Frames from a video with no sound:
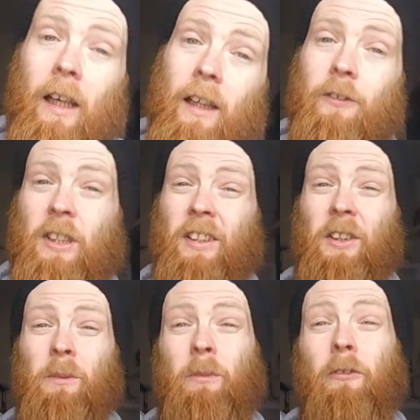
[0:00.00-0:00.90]
I have signed
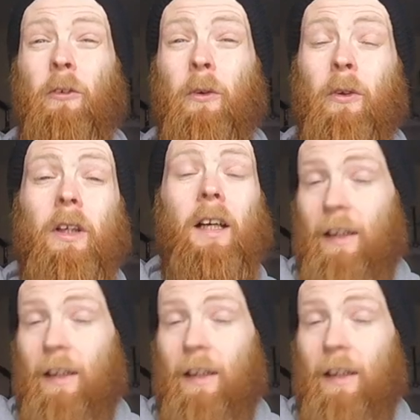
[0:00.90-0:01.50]
up for an